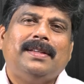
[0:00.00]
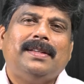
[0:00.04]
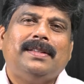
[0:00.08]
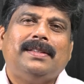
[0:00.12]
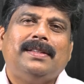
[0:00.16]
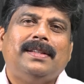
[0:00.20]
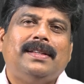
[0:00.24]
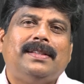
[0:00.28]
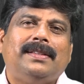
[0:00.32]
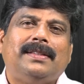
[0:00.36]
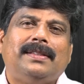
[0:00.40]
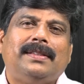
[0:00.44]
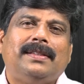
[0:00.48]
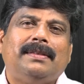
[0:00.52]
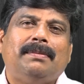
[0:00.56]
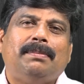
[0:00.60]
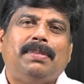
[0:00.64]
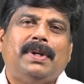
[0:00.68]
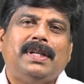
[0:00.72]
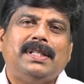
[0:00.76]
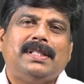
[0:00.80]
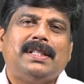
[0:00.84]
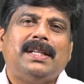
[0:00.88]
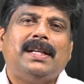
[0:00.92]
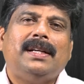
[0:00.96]
This
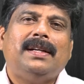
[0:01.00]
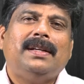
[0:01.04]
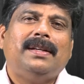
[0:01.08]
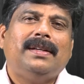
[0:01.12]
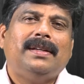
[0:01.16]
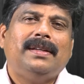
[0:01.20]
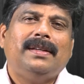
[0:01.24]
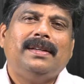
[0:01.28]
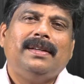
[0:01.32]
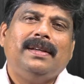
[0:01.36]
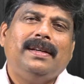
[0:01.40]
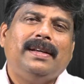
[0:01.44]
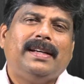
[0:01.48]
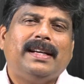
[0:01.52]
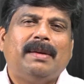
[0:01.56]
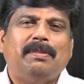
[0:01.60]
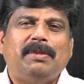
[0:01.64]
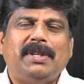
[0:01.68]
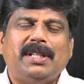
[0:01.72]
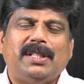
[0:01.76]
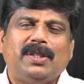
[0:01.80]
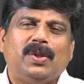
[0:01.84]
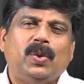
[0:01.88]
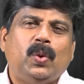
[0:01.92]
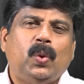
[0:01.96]
person, he kept
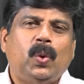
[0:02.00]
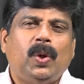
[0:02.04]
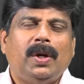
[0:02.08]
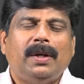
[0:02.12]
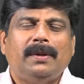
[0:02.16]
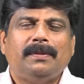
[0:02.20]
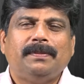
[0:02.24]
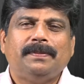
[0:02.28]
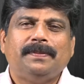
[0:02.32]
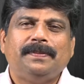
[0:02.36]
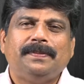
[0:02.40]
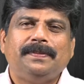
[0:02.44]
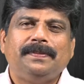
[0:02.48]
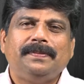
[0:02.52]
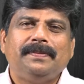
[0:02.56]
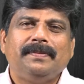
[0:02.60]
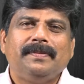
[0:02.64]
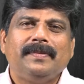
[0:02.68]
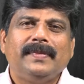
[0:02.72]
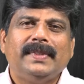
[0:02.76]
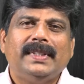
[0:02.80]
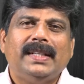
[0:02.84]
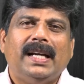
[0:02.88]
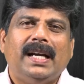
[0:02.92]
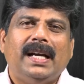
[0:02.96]
his cool.
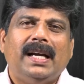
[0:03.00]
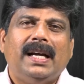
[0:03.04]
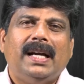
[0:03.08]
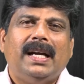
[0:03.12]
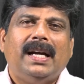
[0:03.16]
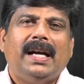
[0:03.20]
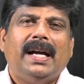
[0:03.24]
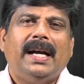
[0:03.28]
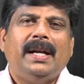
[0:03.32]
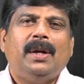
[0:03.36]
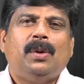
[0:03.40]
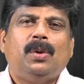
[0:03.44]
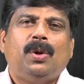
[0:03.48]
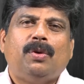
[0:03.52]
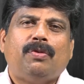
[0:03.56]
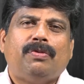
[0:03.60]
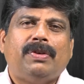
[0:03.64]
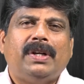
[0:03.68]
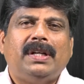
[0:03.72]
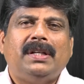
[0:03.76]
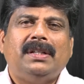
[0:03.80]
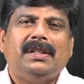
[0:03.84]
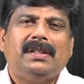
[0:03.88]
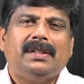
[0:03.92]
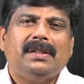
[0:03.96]
And he told
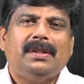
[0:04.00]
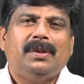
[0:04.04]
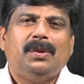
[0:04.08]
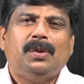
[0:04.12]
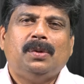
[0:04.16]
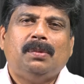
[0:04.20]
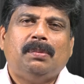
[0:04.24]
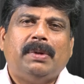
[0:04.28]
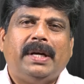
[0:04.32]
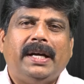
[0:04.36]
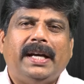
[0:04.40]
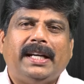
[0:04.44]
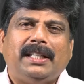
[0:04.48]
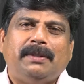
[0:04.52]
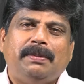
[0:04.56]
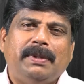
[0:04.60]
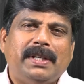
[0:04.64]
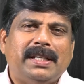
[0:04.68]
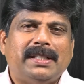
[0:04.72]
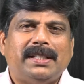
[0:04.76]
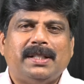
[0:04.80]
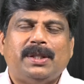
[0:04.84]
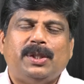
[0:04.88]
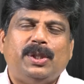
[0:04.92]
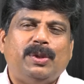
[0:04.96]
friend, my
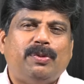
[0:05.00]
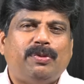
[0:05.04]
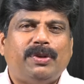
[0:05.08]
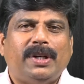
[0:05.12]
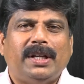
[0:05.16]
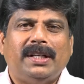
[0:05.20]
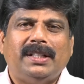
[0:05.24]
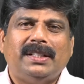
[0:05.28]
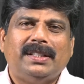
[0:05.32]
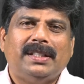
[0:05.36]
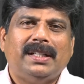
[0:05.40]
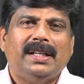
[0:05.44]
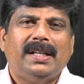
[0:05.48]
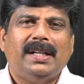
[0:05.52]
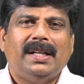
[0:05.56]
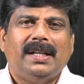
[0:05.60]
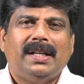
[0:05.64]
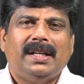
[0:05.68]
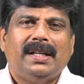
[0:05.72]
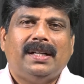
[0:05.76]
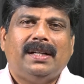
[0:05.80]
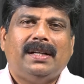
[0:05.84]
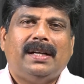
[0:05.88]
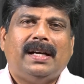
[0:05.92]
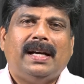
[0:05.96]
experience is different.
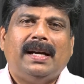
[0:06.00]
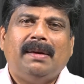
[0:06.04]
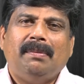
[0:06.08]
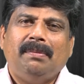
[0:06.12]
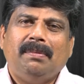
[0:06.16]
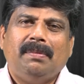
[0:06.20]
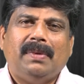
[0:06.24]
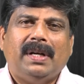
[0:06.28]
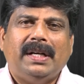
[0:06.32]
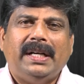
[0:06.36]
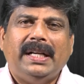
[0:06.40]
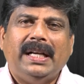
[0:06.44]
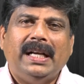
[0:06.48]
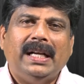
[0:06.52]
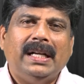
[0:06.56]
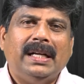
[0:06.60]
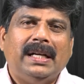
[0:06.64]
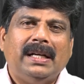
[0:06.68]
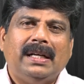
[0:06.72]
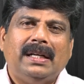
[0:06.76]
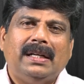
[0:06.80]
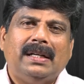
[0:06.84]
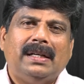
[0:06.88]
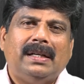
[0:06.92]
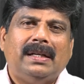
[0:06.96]
I'm a
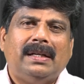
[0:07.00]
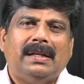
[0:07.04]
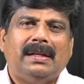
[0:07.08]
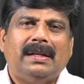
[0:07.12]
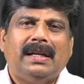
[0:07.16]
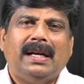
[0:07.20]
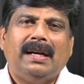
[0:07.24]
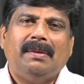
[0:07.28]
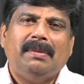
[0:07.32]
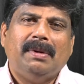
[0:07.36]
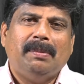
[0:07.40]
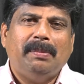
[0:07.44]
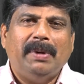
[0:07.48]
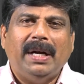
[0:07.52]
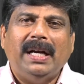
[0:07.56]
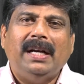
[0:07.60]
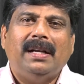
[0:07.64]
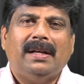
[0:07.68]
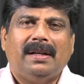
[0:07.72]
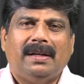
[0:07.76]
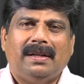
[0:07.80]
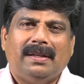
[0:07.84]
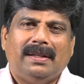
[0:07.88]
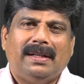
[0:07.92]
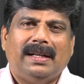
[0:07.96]

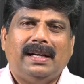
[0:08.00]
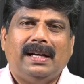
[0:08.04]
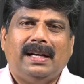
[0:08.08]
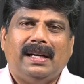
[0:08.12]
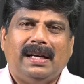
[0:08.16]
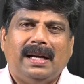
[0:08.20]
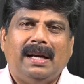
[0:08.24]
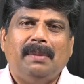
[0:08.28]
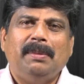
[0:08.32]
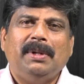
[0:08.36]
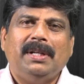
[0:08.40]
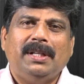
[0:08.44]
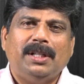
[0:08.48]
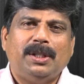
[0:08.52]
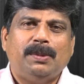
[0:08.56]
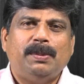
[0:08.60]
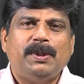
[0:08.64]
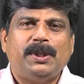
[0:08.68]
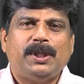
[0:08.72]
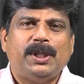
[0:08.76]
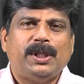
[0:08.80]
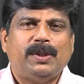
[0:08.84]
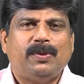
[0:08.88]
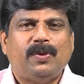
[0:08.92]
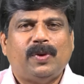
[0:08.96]
builder. I'm in this
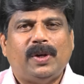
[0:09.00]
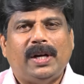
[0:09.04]
business for